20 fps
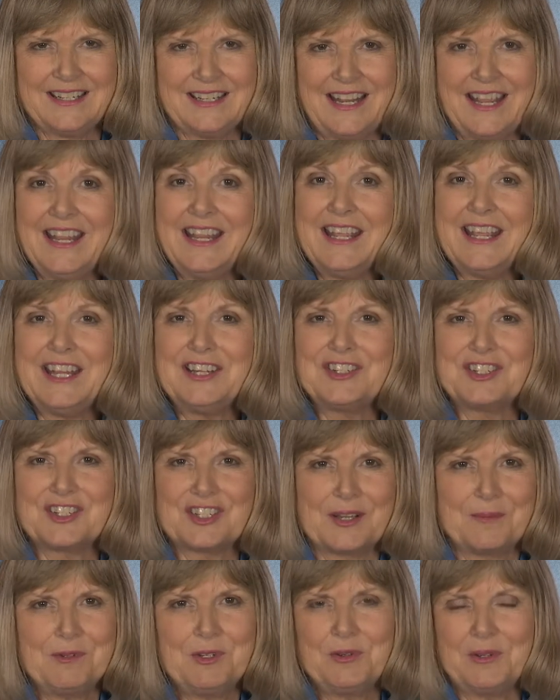at
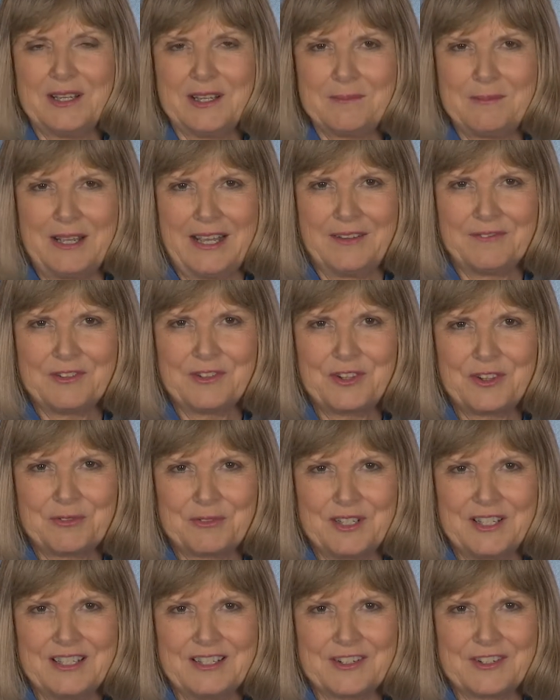AHWM after
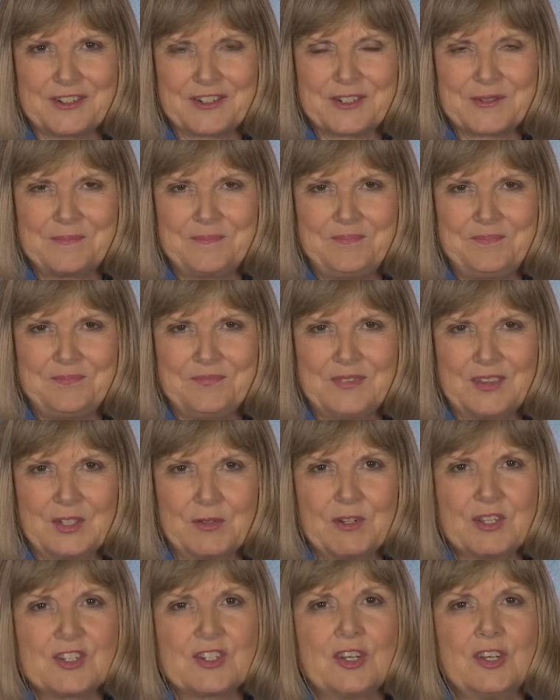three years.
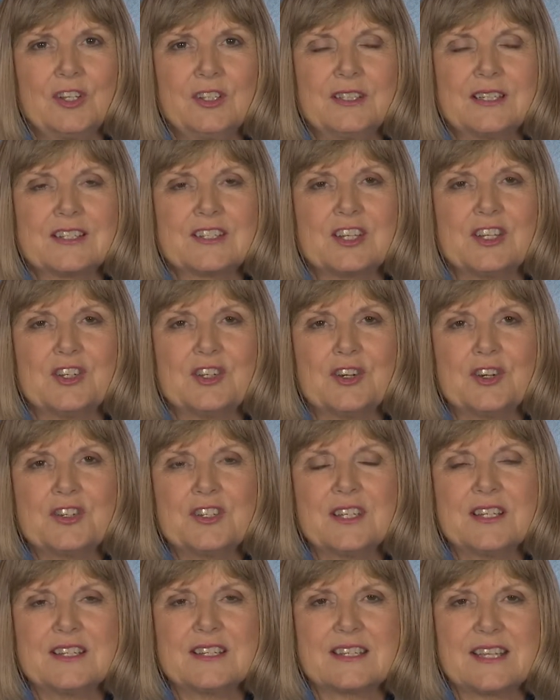The result is a
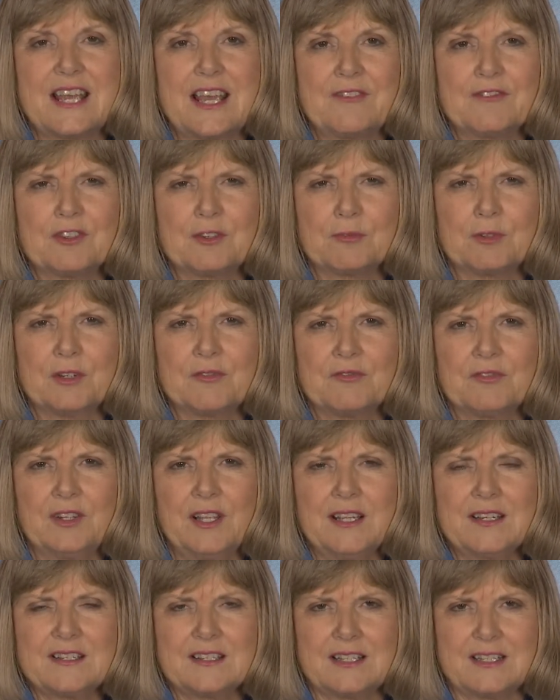nursing staff that
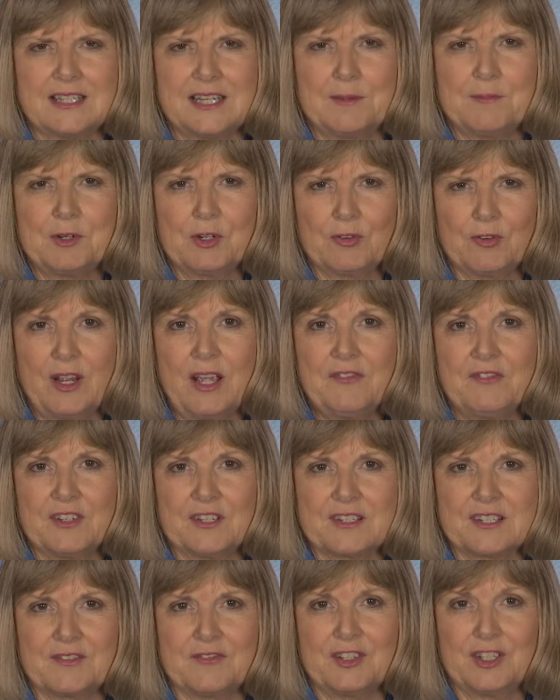reflects the
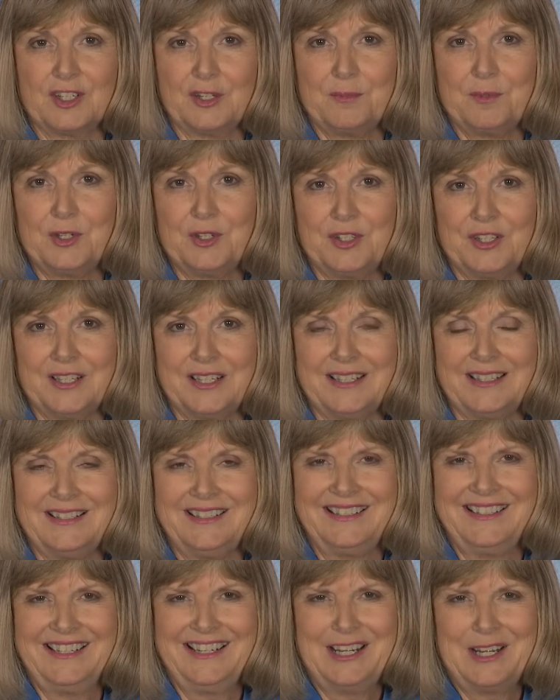demographics of the community,
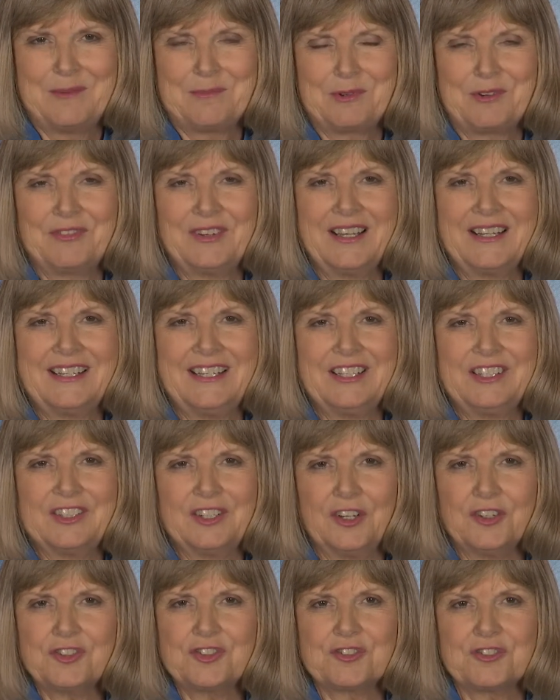providing
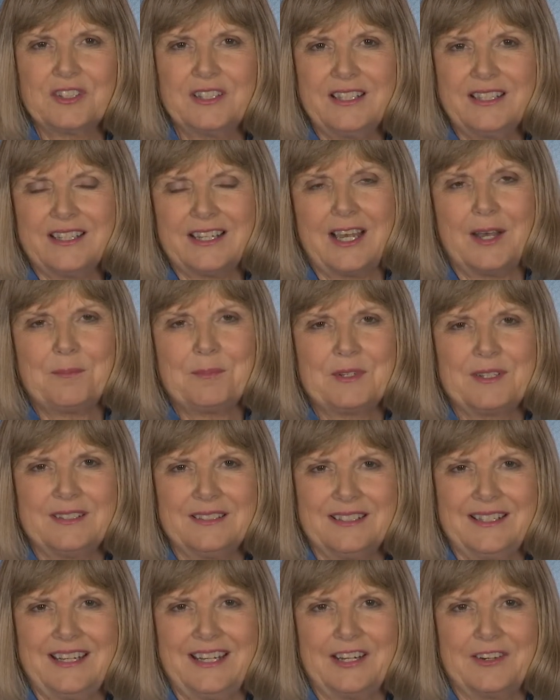culturally
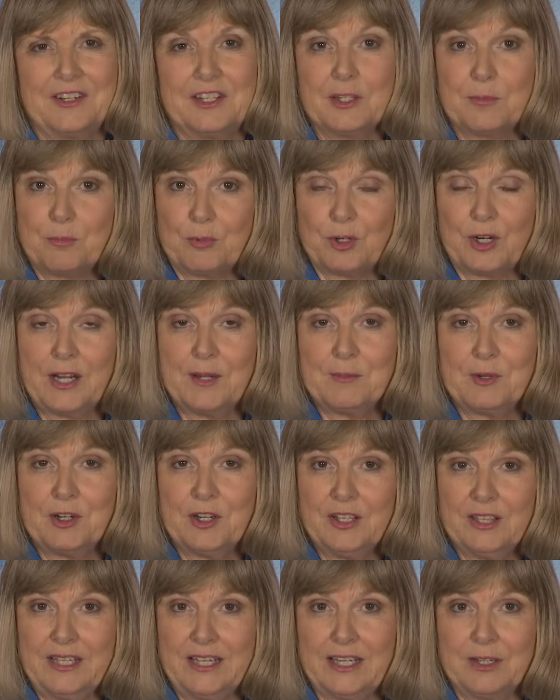competent care in the
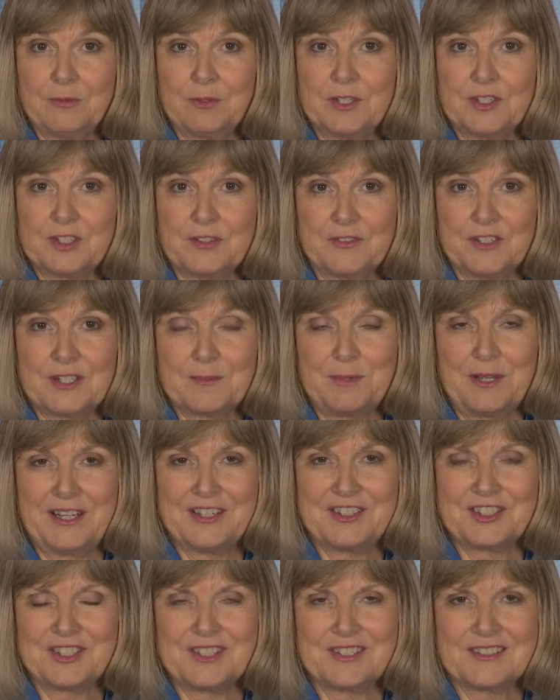primary language of its
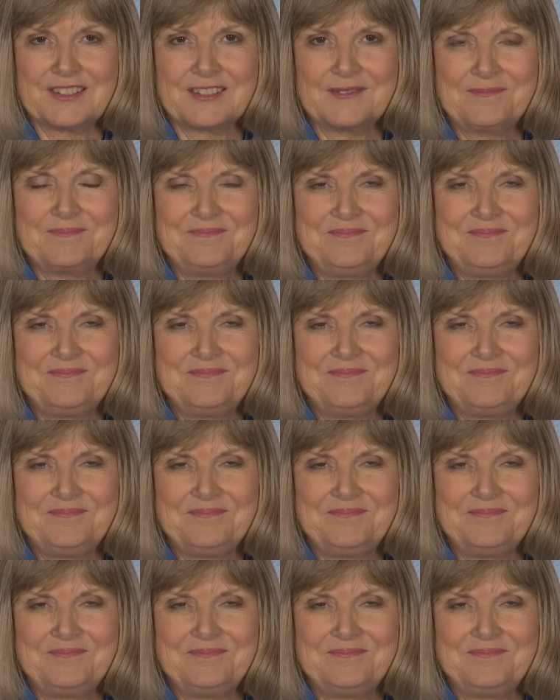patients.